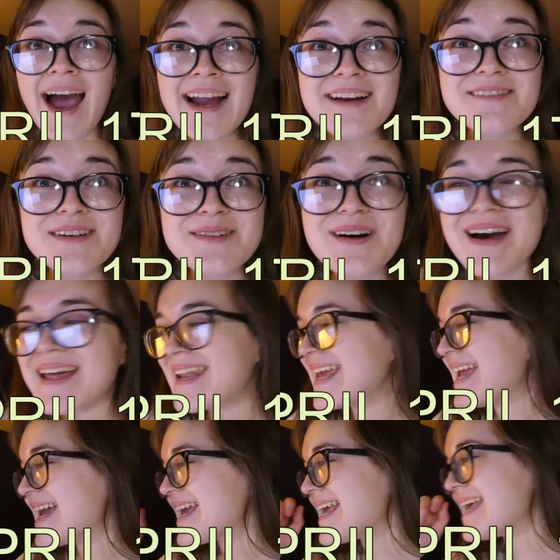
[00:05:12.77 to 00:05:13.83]
Hi, everyone.
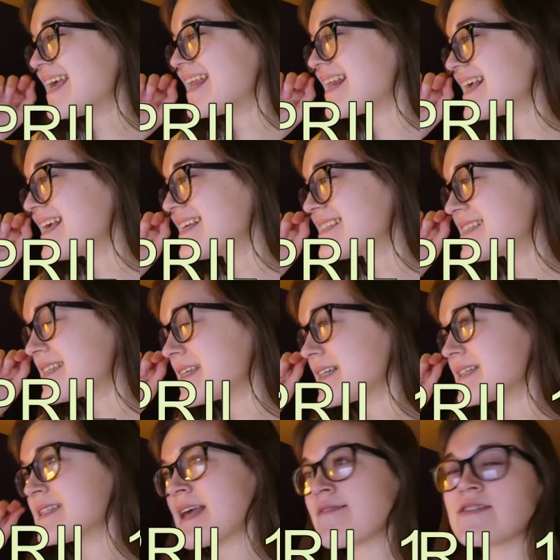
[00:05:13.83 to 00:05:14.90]
It is the
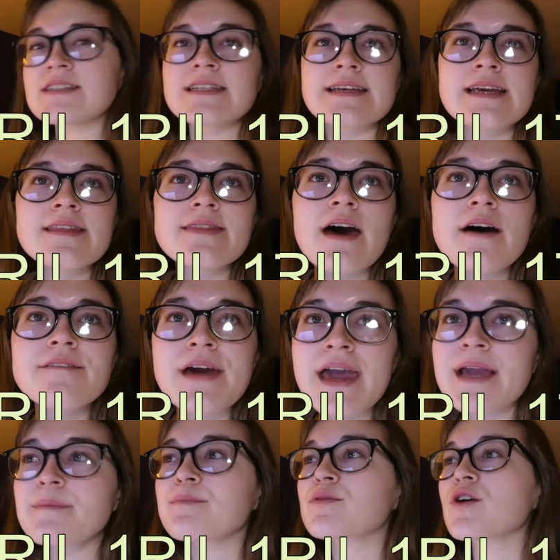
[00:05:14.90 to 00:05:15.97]
17th of
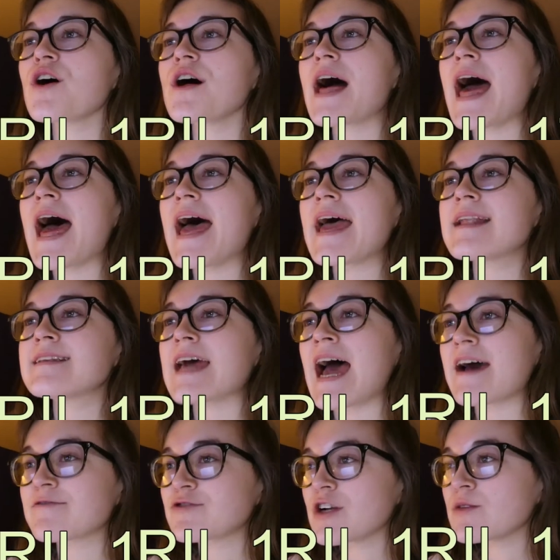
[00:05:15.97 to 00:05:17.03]
April, and
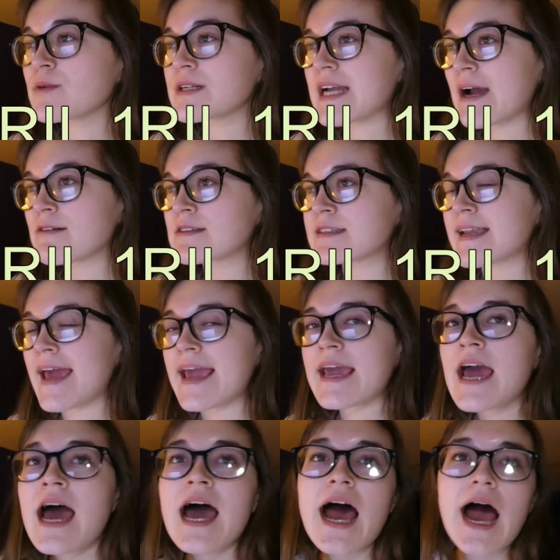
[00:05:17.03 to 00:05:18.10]
after I work out today,
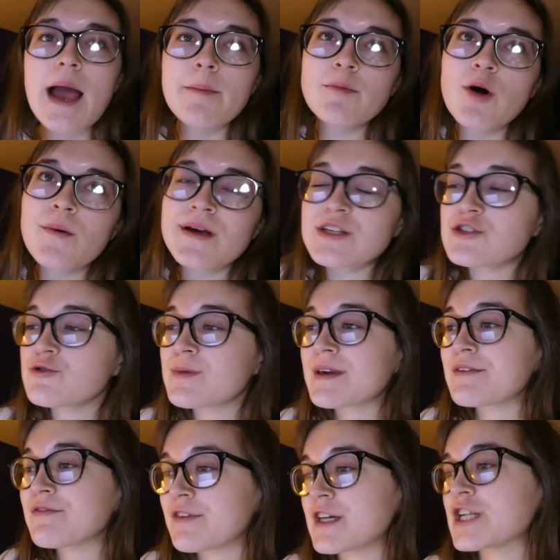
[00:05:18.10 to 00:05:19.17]
I'm going to
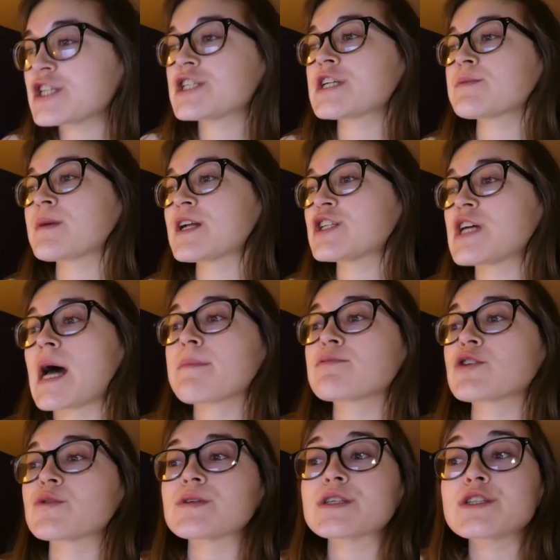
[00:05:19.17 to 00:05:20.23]
be finishing my
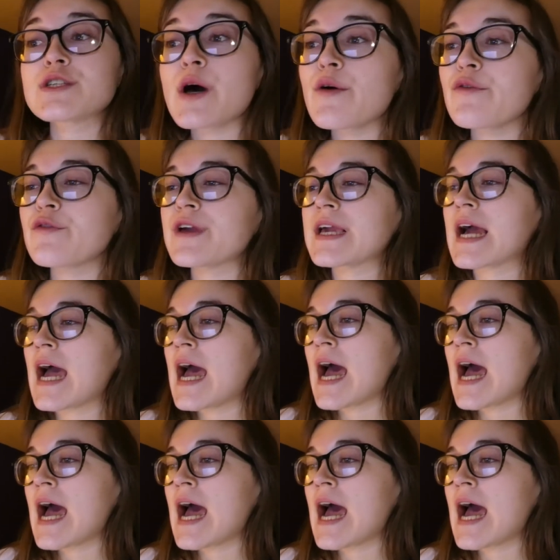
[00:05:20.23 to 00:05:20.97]
chapter with Sophie.